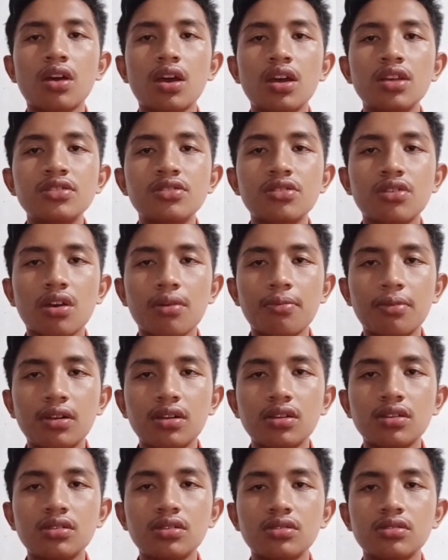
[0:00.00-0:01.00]

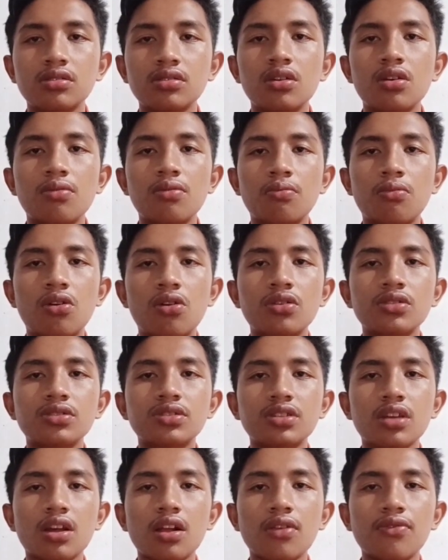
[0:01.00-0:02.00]
enjoyable, more
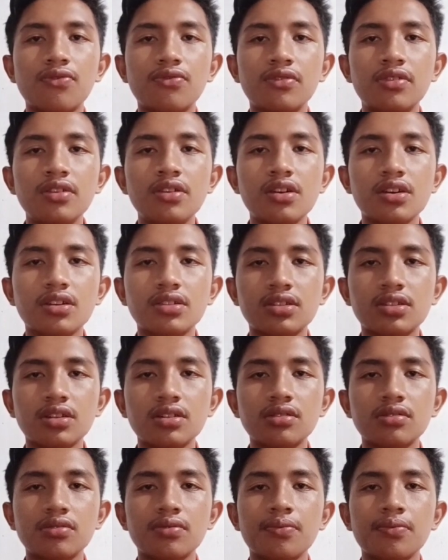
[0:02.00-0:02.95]
self-directed,